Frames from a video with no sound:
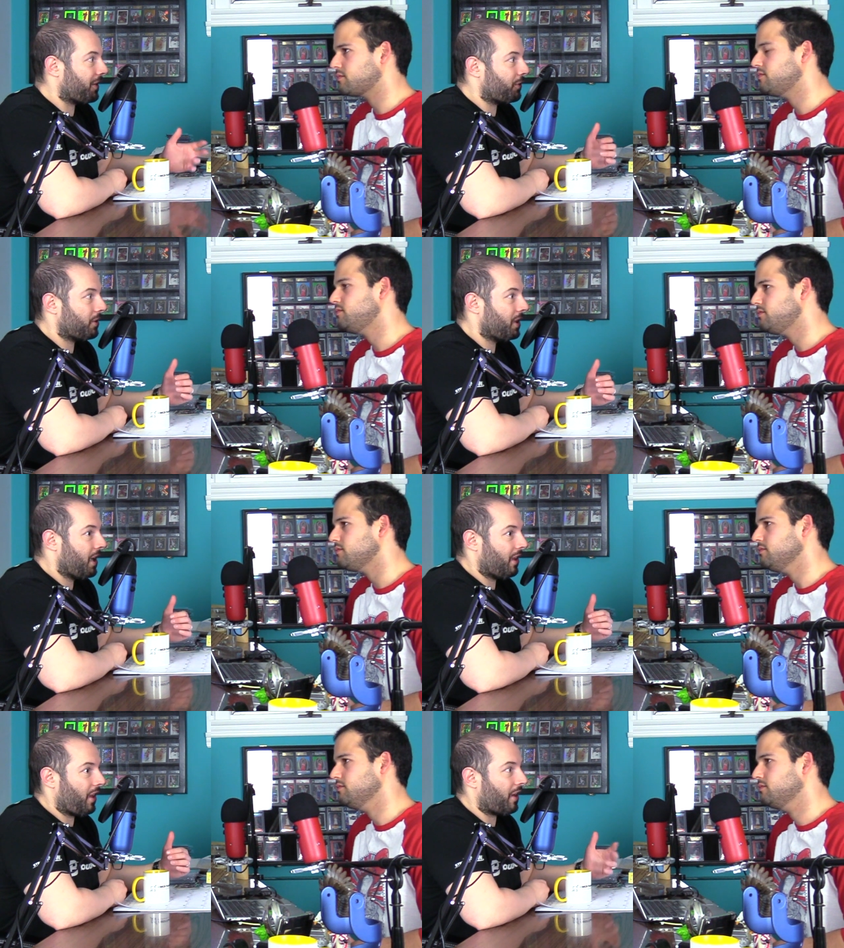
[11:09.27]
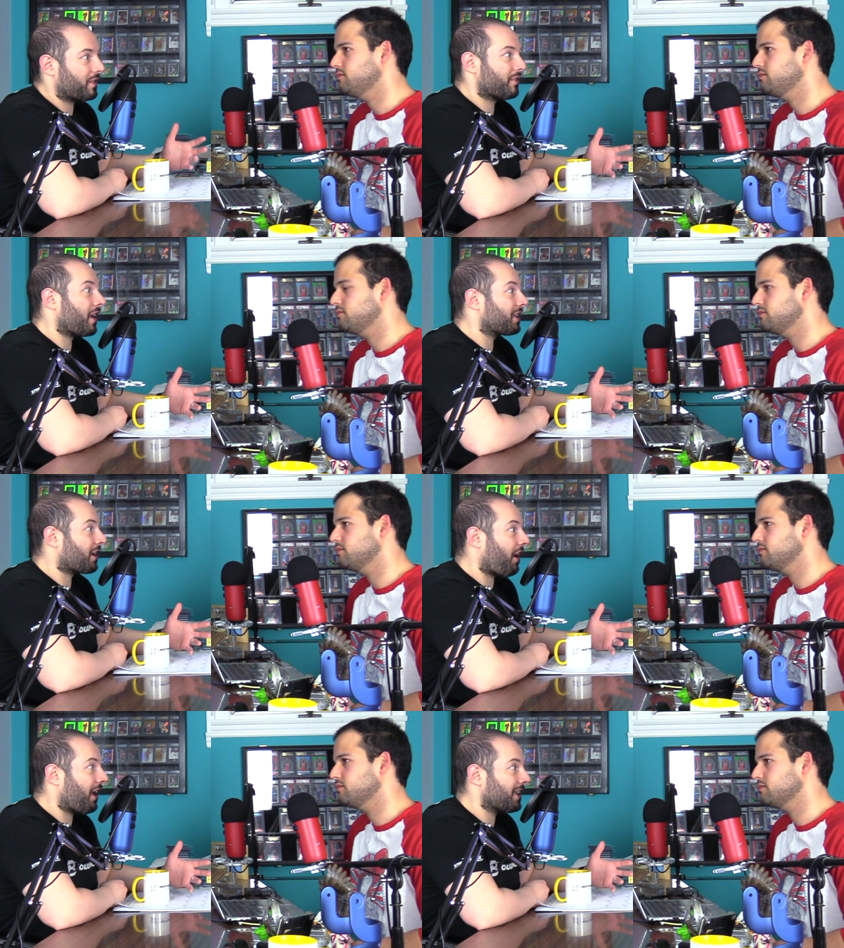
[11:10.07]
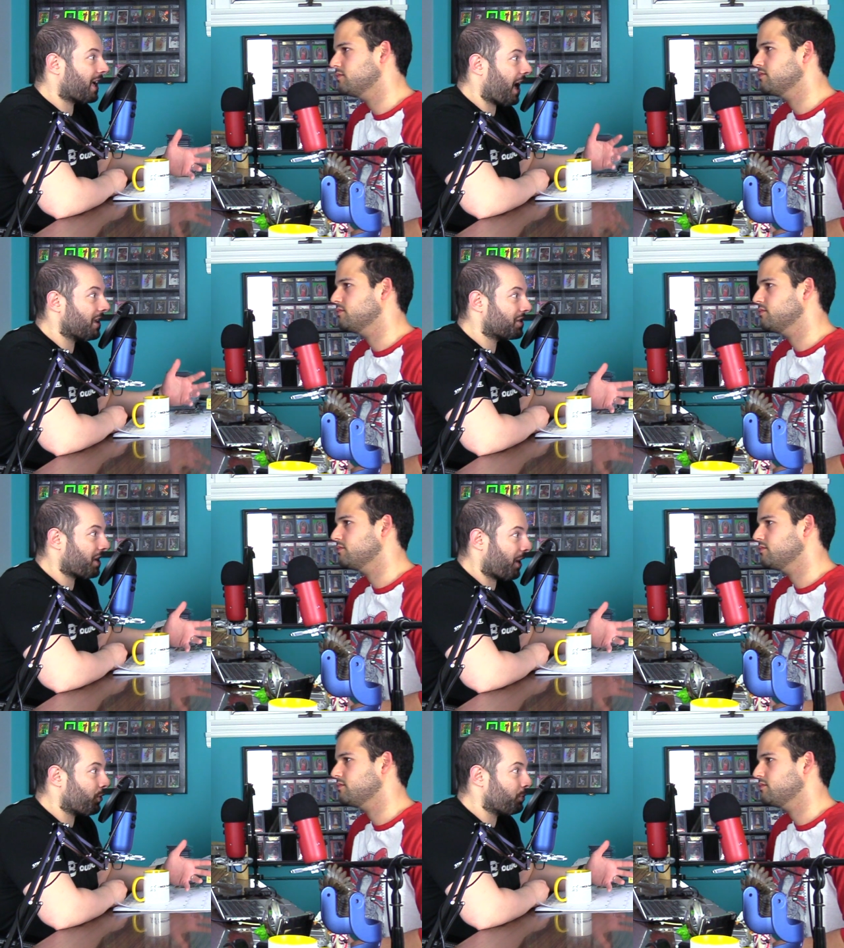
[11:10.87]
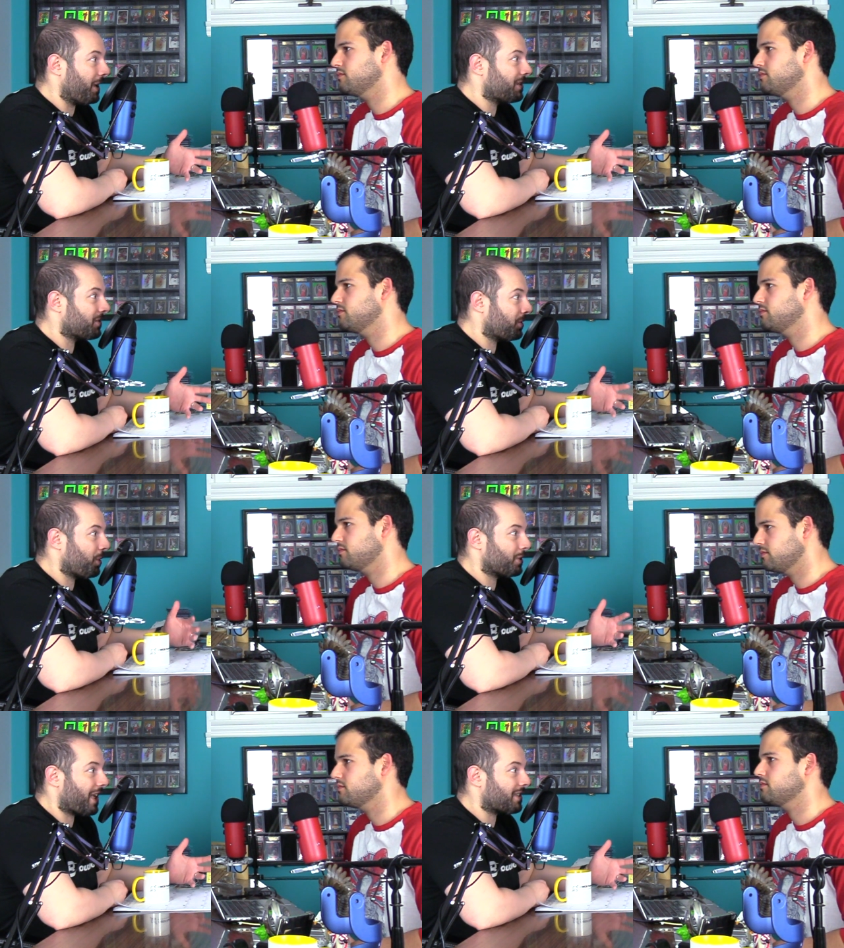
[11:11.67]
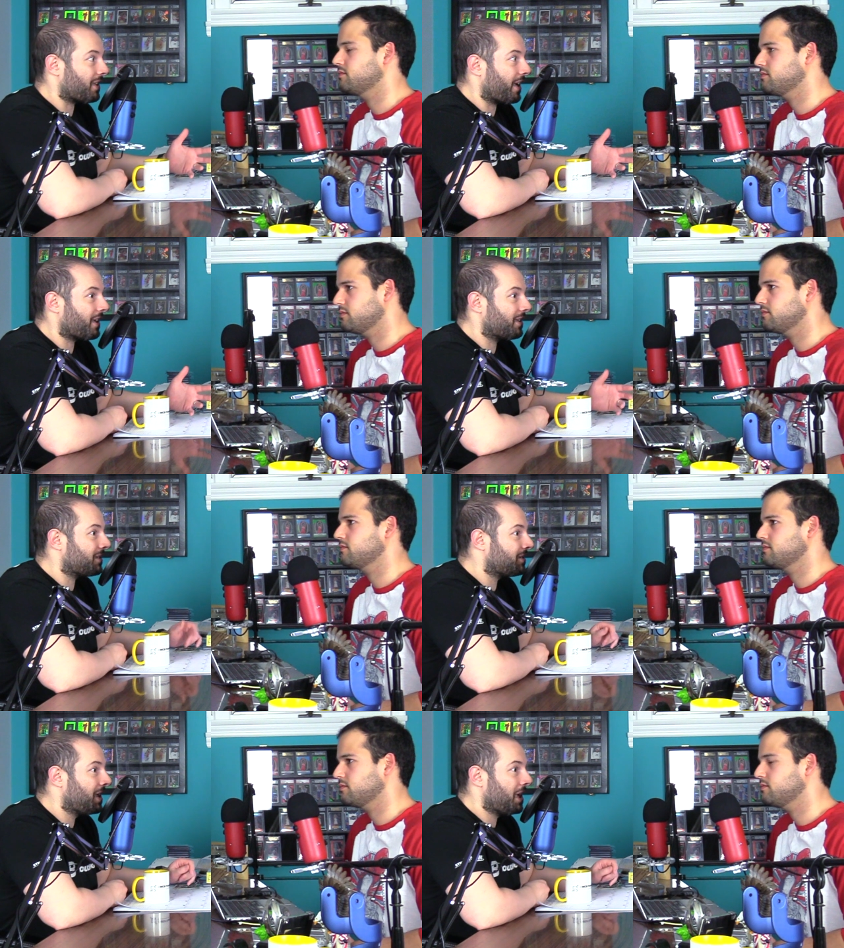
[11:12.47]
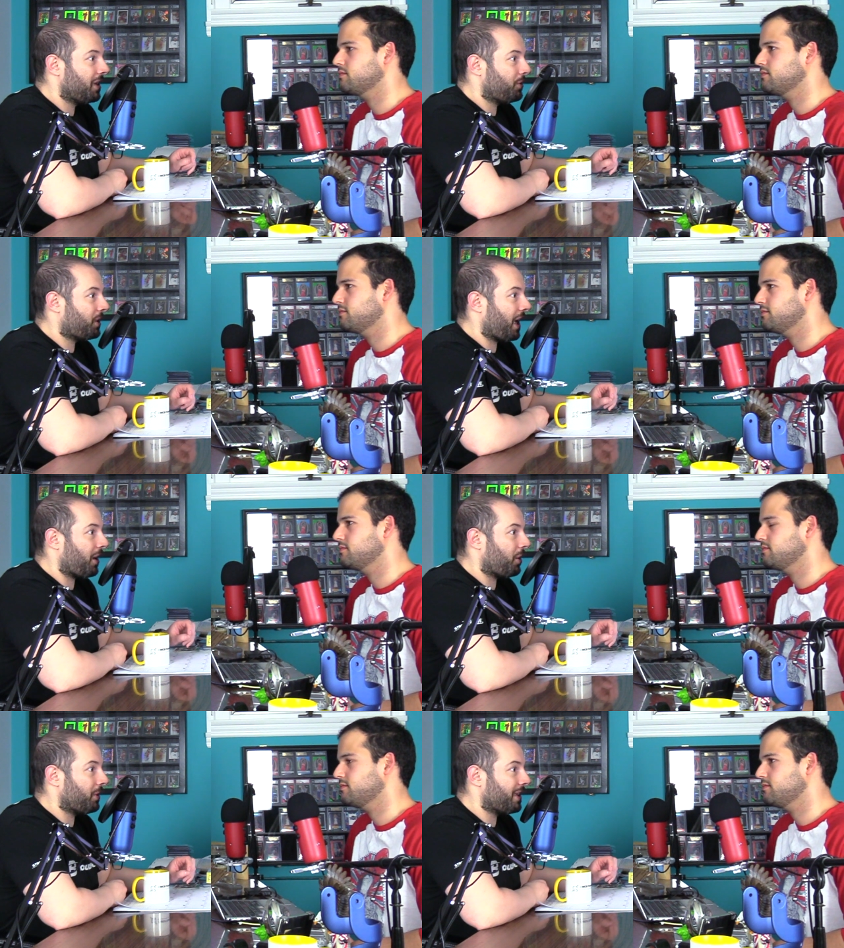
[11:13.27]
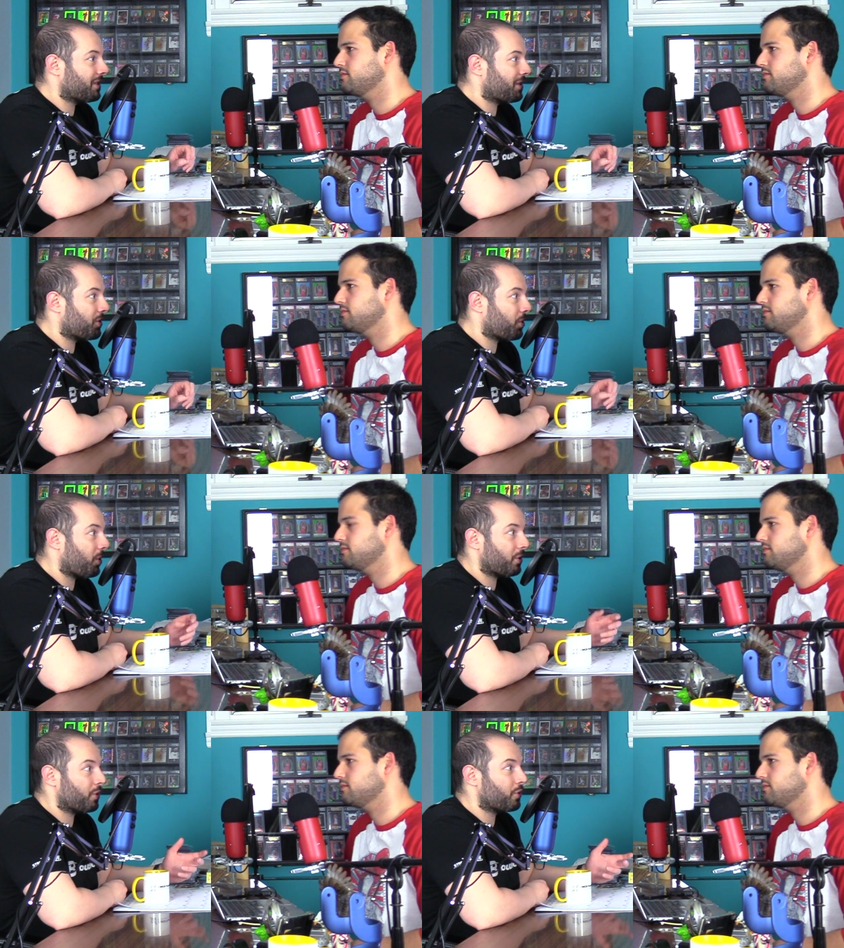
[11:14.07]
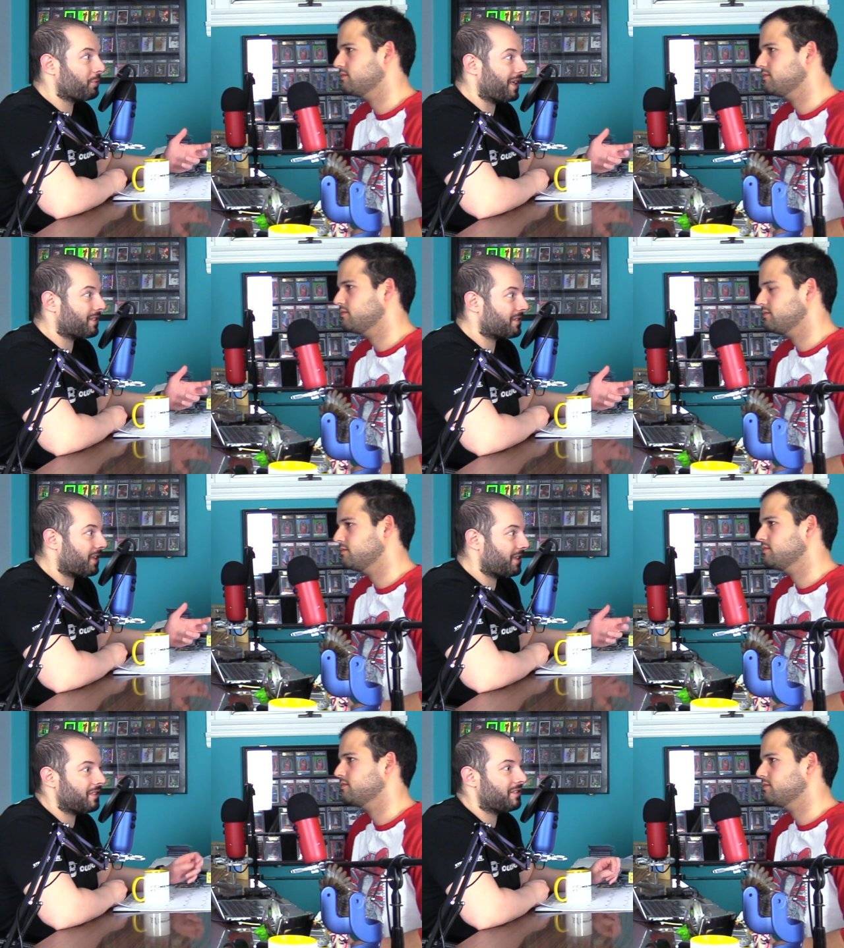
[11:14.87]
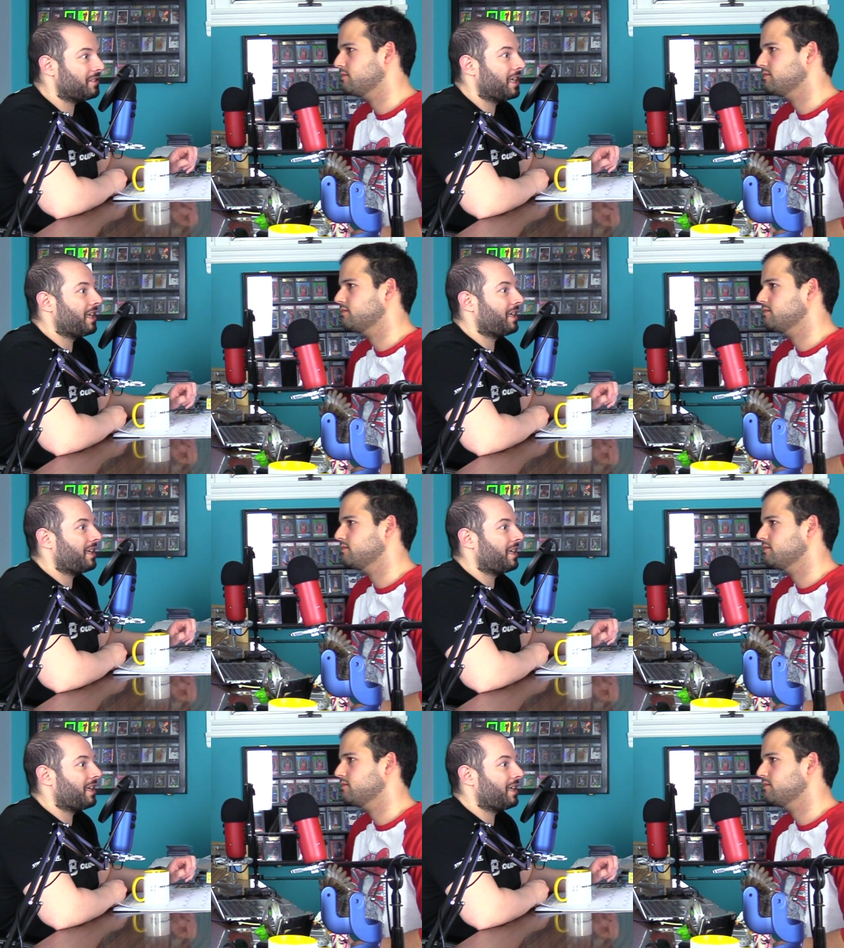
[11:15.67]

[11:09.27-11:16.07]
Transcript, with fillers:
Speaker 1: Like if you a lot of us have gone to col- college and had roommates, so you know what that's like and you can't always control your roommates and